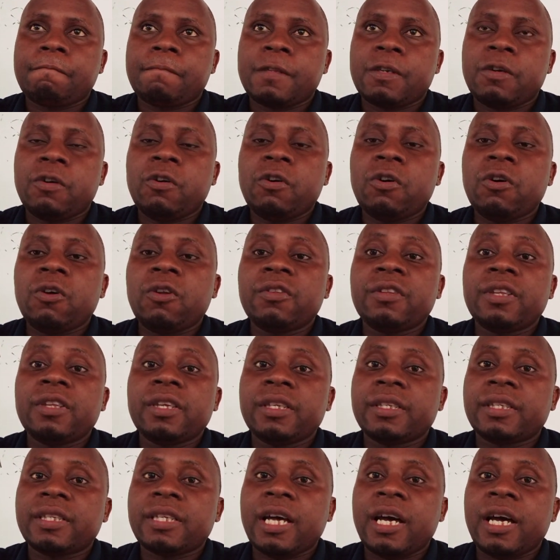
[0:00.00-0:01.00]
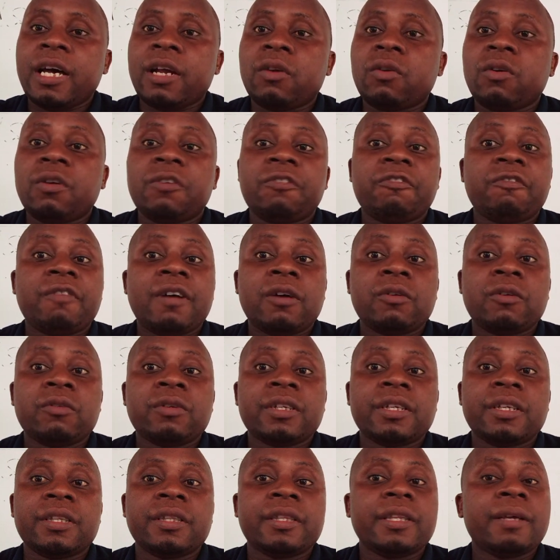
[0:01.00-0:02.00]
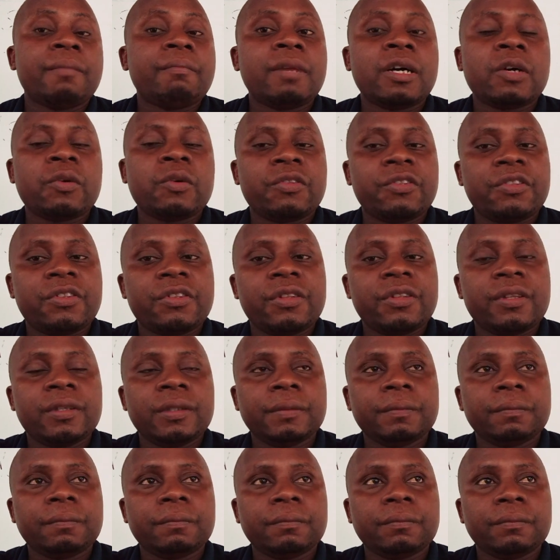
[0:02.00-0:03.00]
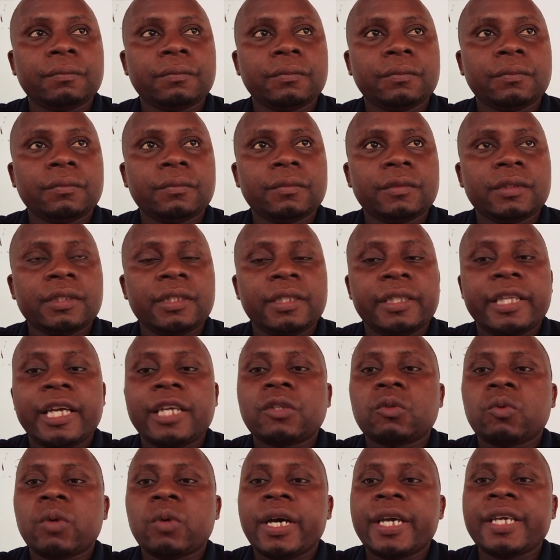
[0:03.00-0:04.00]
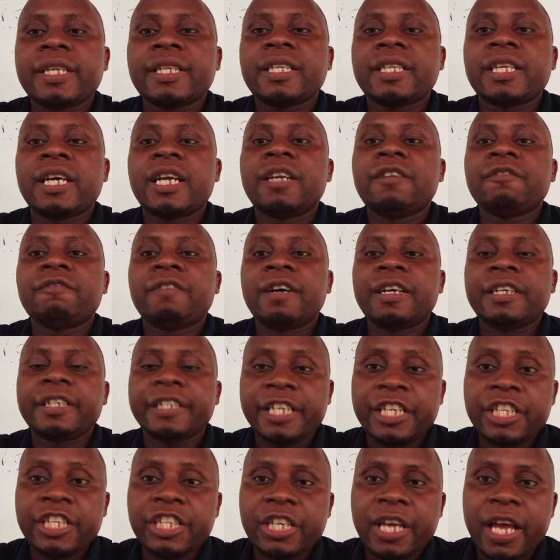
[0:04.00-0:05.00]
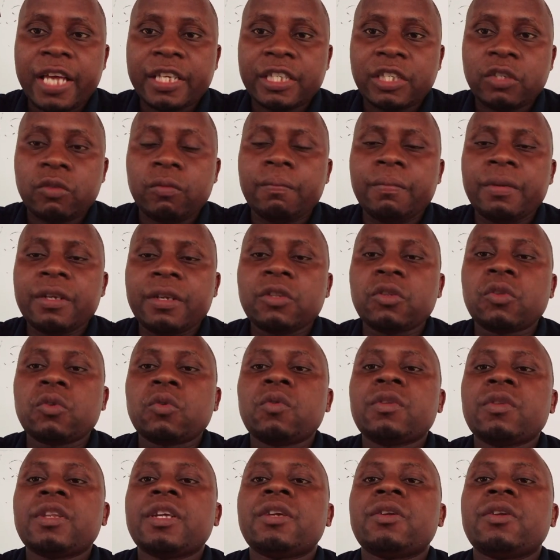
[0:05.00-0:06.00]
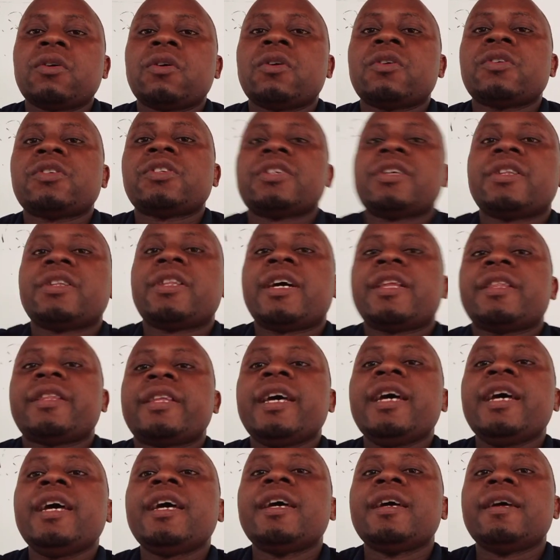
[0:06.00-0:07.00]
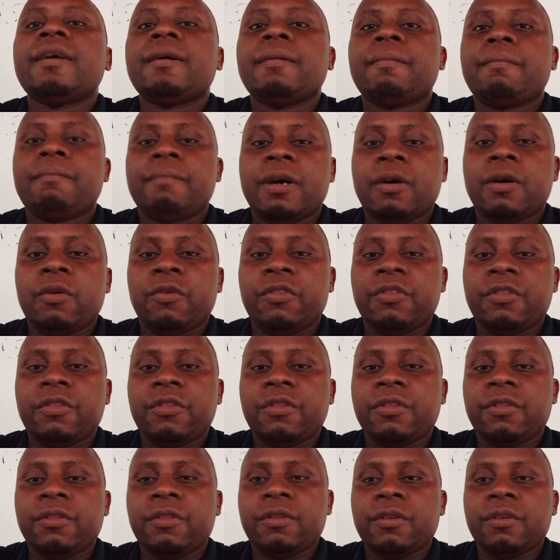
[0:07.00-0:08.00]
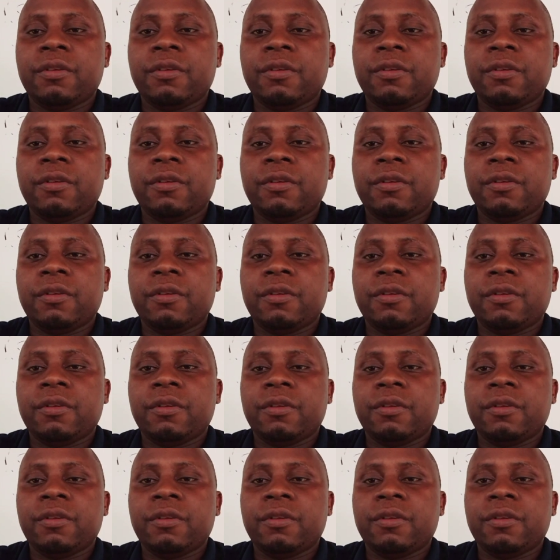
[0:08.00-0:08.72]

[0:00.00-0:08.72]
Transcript: All these are not found in the mouth. That's why it is advantageous to breathe through the nose than the mouth. Okay?